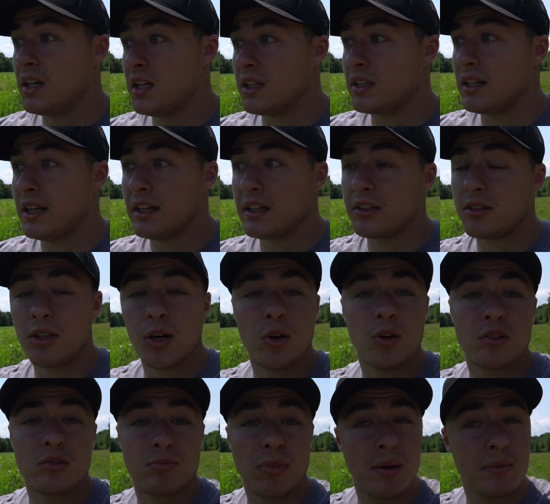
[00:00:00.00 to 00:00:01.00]
a lot of
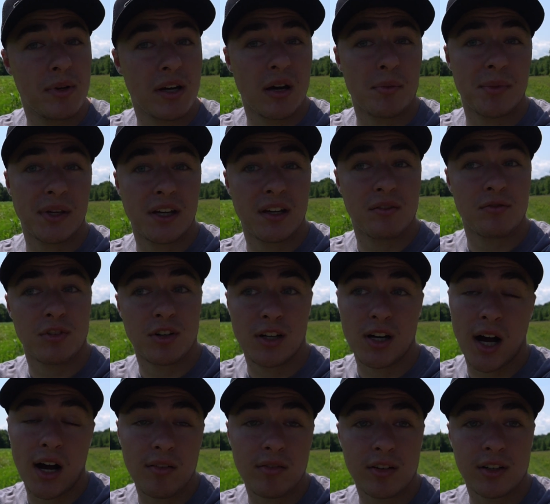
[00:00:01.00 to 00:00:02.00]
does maybe coming in for
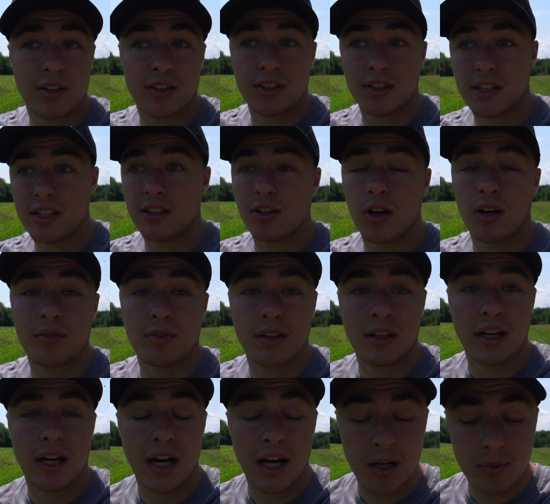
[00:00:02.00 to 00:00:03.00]
cover and eating off the
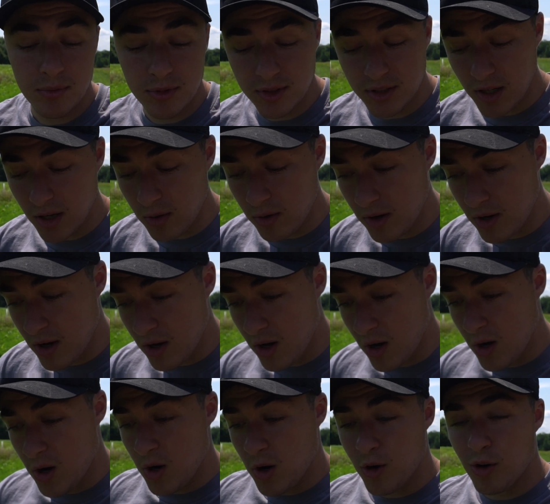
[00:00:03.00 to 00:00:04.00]
cobs, so
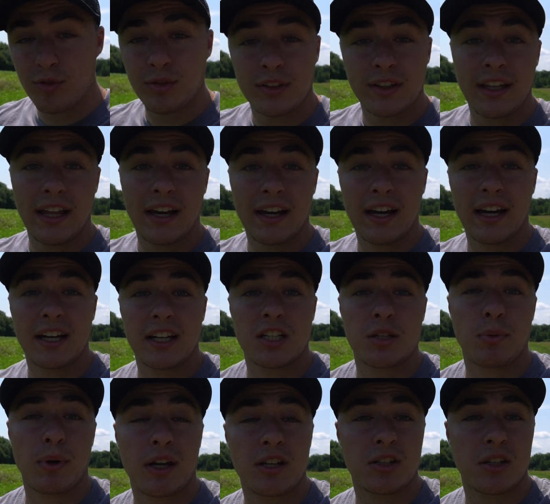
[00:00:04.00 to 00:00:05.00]
hopefully that kind of
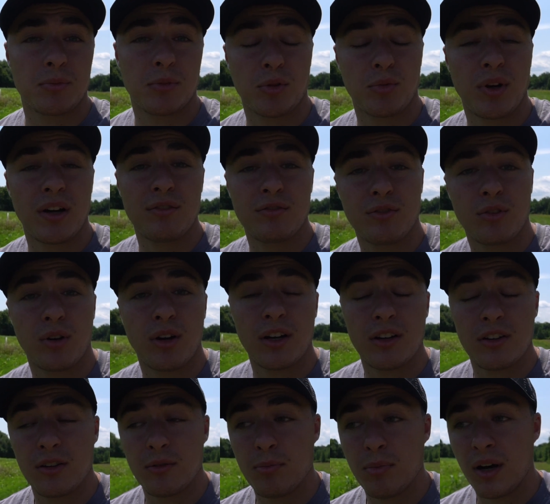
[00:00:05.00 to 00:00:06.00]
spikes up the rut for
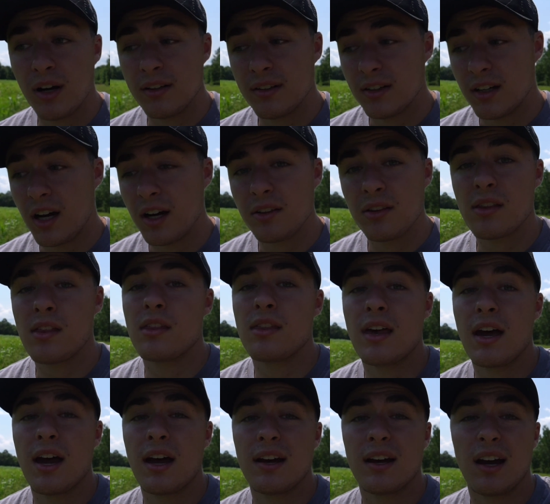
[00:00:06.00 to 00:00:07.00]
us. But other than
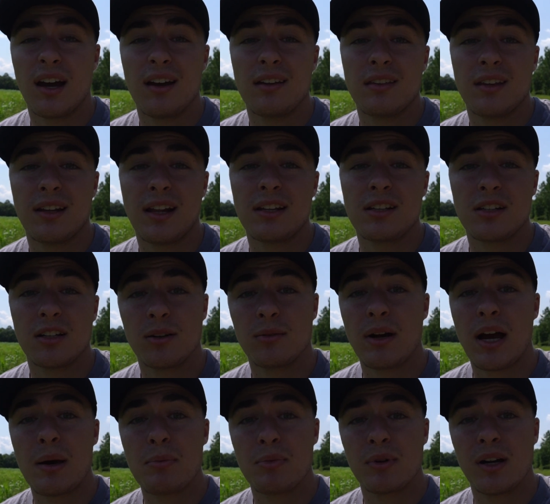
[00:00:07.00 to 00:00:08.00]
that, I think that's going to
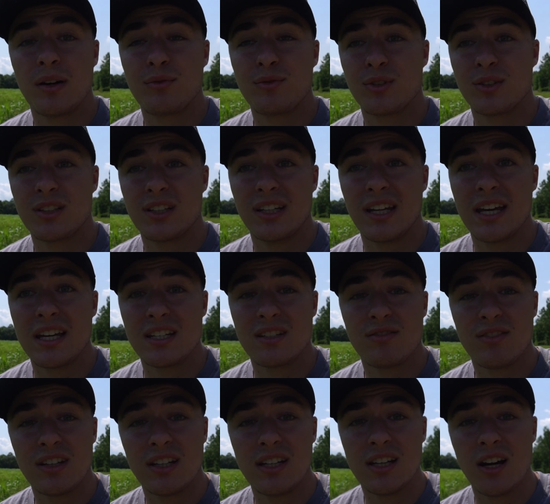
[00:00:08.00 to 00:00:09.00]
wrap it up for today's
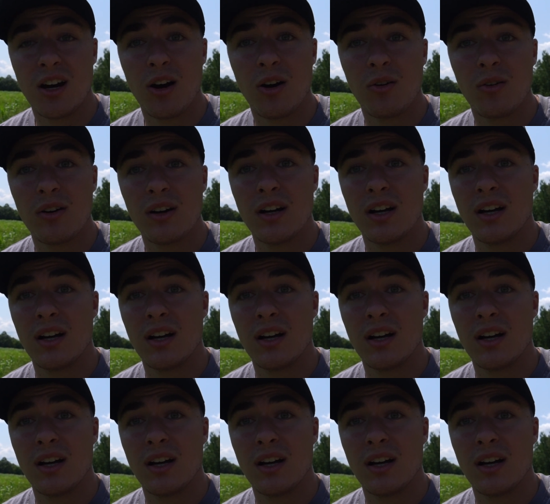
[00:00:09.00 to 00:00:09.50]
video.